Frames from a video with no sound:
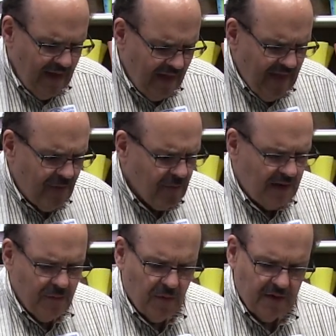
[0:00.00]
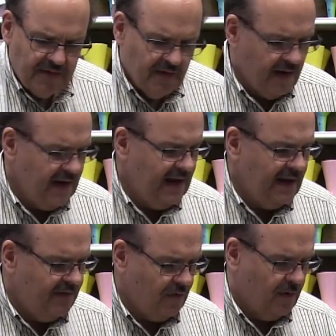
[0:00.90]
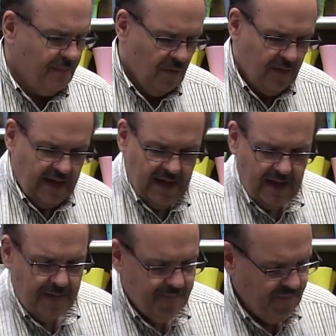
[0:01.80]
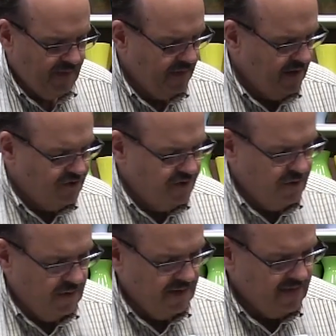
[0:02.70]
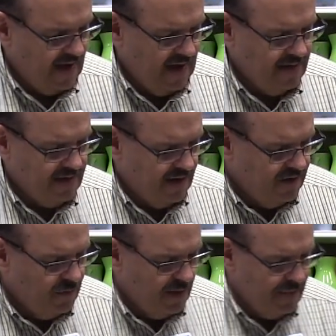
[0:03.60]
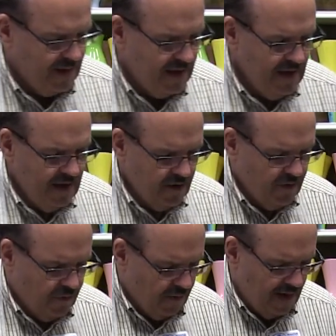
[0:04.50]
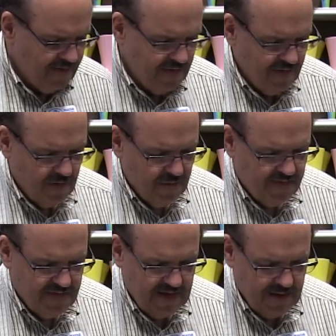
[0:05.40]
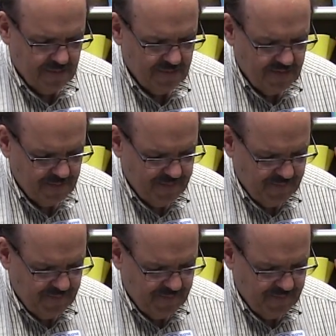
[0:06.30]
And that really works on any sort of bouquet that you're doing as a hand tie. You want to be crossing those stems.